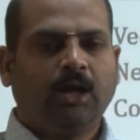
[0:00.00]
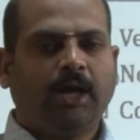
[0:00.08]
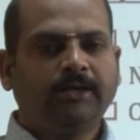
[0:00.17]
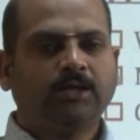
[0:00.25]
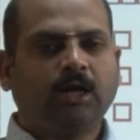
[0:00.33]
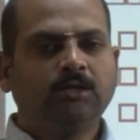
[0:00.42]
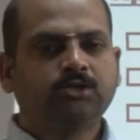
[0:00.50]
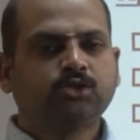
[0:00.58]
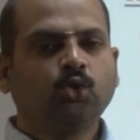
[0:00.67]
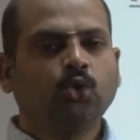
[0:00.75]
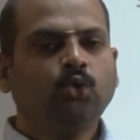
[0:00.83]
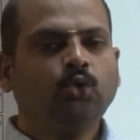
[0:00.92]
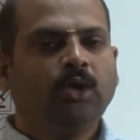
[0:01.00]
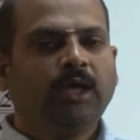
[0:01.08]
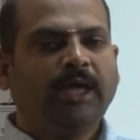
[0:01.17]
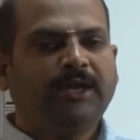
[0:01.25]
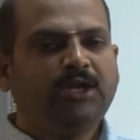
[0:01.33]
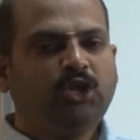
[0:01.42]
and also
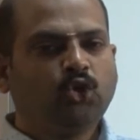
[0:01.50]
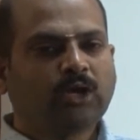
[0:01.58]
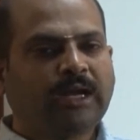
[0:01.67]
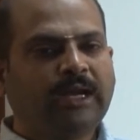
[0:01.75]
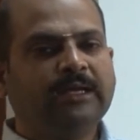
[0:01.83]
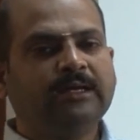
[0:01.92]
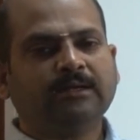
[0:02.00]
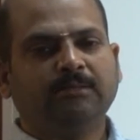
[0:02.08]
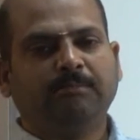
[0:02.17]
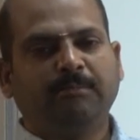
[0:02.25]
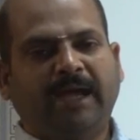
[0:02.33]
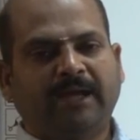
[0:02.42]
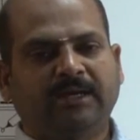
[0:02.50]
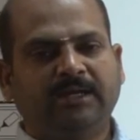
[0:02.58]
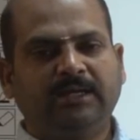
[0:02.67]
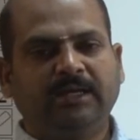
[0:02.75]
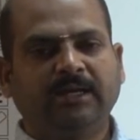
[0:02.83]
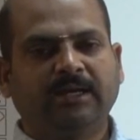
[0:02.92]
a nuclear
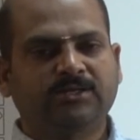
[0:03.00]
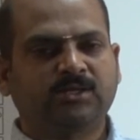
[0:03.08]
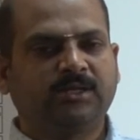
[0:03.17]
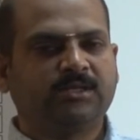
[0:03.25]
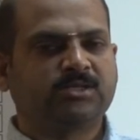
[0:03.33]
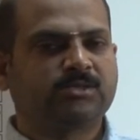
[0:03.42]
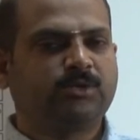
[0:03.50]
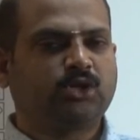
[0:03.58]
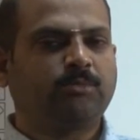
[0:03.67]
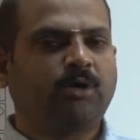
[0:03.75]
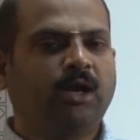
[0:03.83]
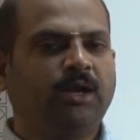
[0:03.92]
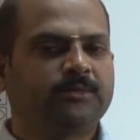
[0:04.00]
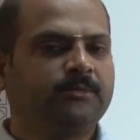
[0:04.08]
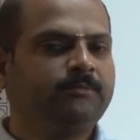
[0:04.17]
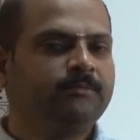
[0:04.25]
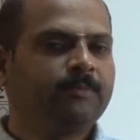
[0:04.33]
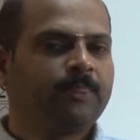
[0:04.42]
magnetic resonance
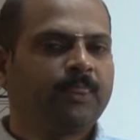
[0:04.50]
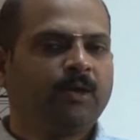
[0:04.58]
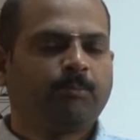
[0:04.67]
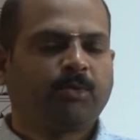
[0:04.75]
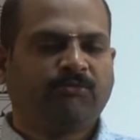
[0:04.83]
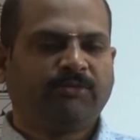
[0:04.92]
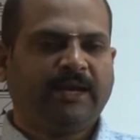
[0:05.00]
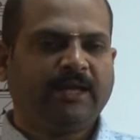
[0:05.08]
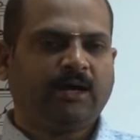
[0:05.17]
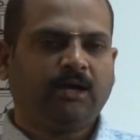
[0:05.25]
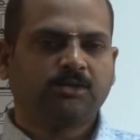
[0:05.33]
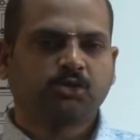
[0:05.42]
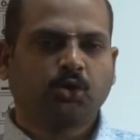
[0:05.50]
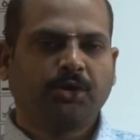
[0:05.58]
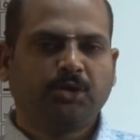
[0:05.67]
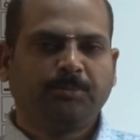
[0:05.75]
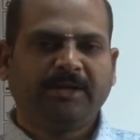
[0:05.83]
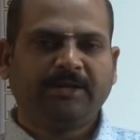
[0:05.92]
metabolism profiling also
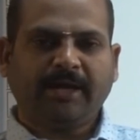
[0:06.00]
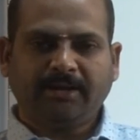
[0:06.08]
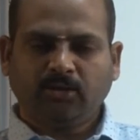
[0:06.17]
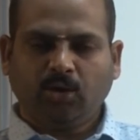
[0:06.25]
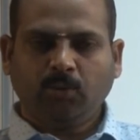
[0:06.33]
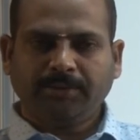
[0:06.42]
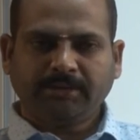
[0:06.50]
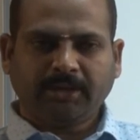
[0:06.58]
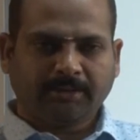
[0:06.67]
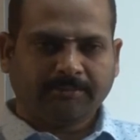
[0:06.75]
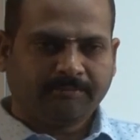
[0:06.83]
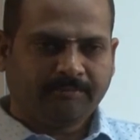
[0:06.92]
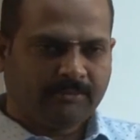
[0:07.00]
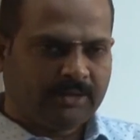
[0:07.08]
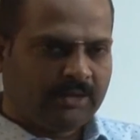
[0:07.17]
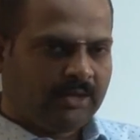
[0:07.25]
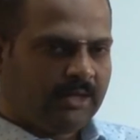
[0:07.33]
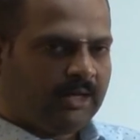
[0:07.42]
going to be done over there.
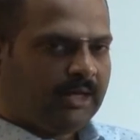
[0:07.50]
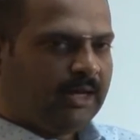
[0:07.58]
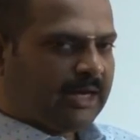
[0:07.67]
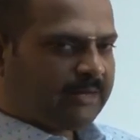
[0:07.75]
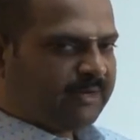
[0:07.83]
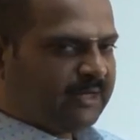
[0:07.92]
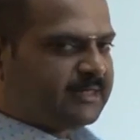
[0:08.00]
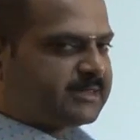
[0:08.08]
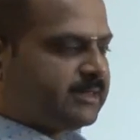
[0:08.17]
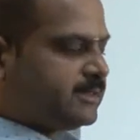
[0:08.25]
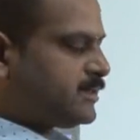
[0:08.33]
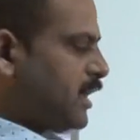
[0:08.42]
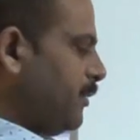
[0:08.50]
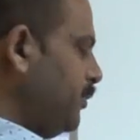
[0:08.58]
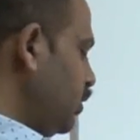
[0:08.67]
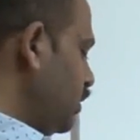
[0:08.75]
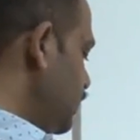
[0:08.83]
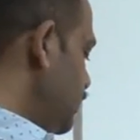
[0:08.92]
Let me discuss
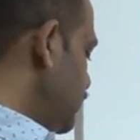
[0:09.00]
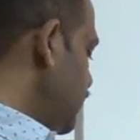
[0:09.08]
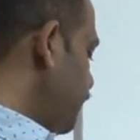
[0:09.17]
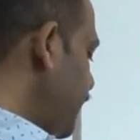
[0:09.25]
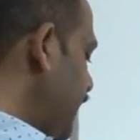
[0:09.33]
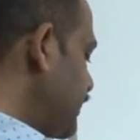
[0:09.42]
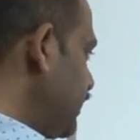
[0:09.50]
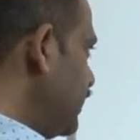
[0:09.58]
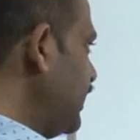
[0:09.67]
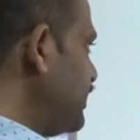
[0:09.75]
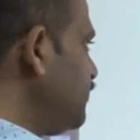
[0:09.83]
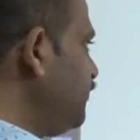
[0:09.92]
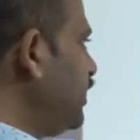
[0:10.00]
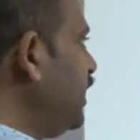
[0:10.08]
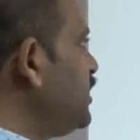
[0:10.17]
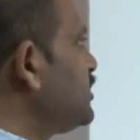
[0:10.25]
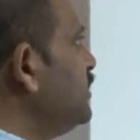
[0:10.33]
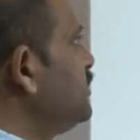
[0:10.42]
about the pattern
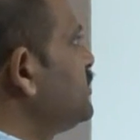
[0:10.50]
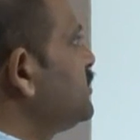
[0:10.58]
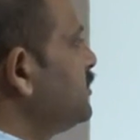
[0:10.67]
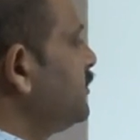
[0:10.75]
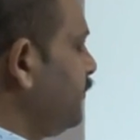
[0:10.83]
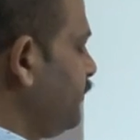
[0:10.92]
classifications.